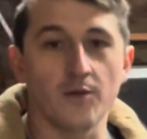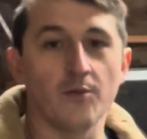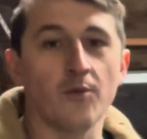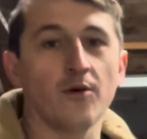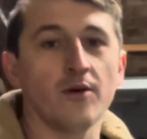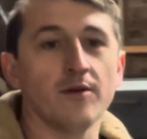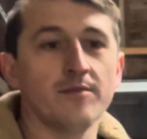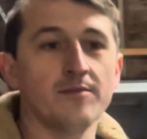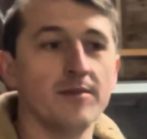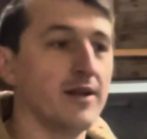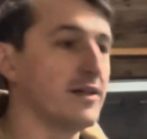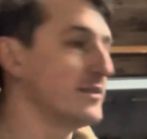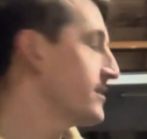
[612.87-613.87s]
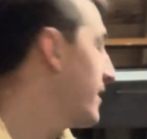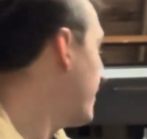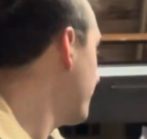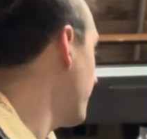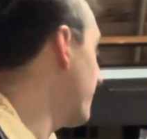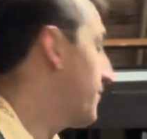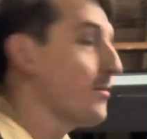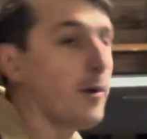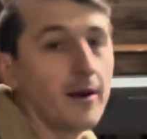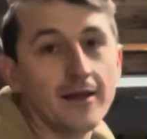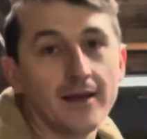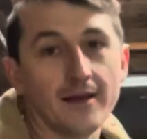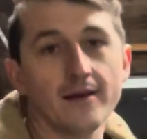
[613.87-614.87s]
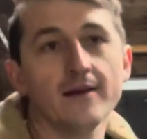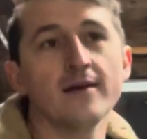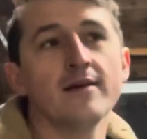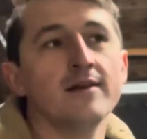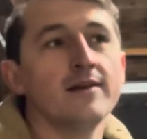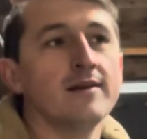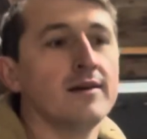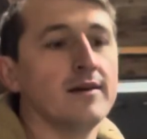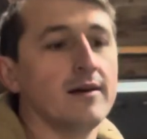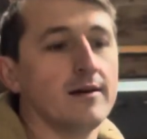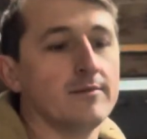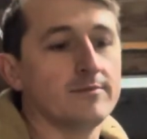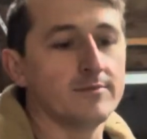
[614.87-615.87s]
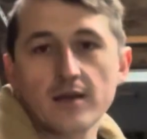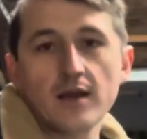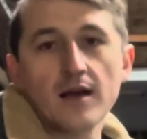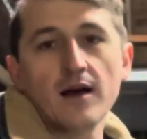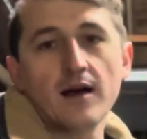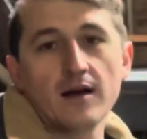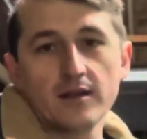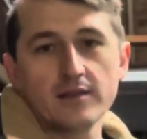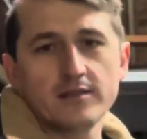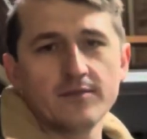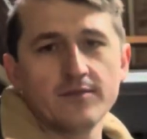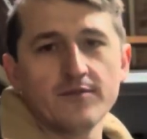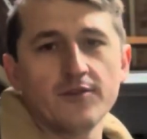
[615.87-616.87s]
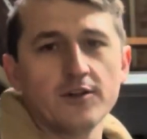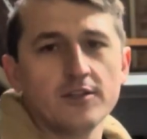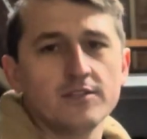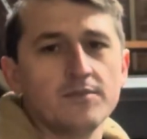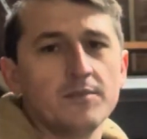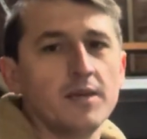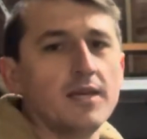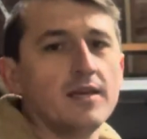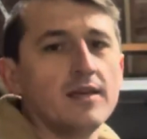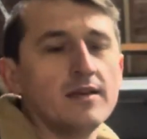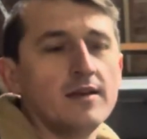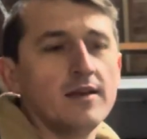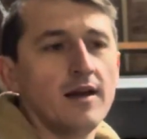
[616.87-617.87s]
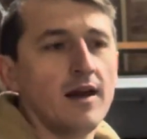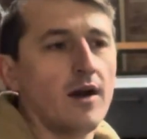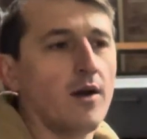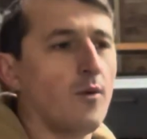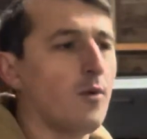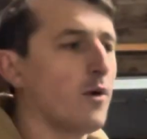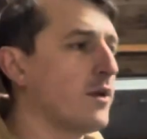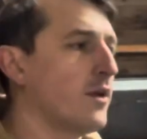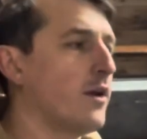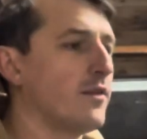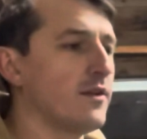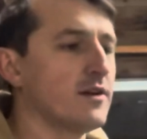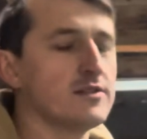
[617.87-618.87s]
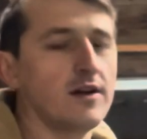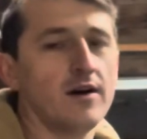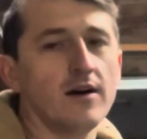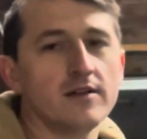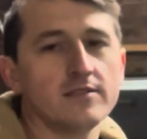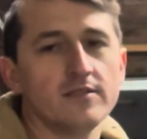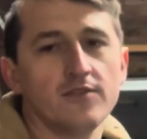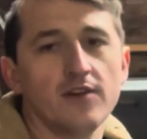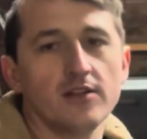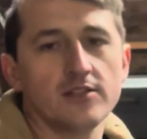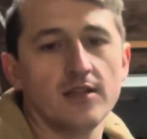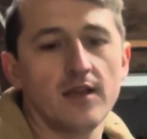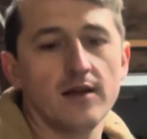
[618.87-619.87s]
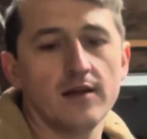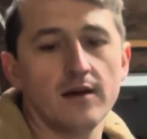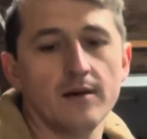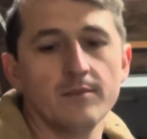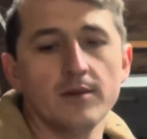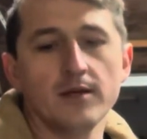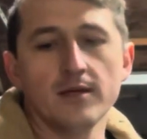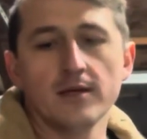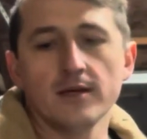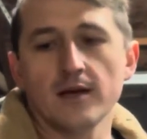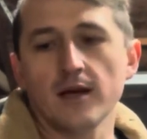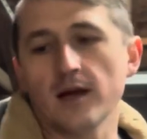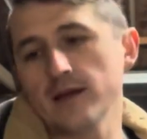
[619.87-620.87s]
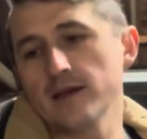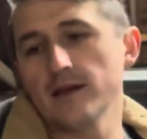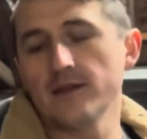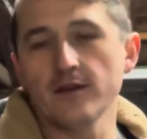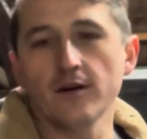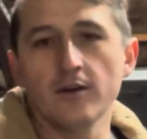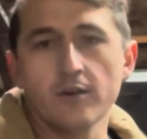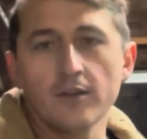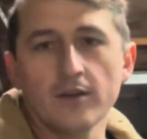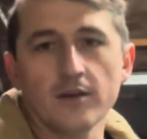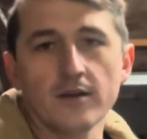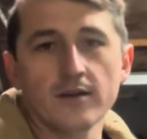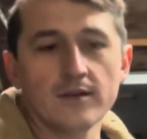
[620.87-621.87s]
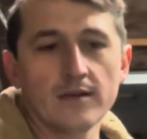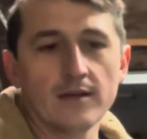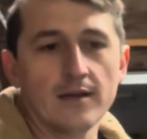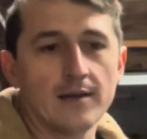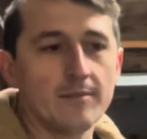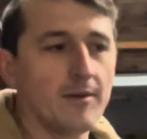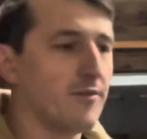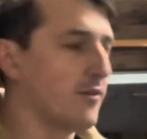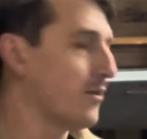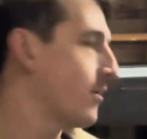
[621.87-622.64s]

more minutes left of the break-in. I'll get some footage of me working on the exhaust and finishing that up, getting the hooker muffler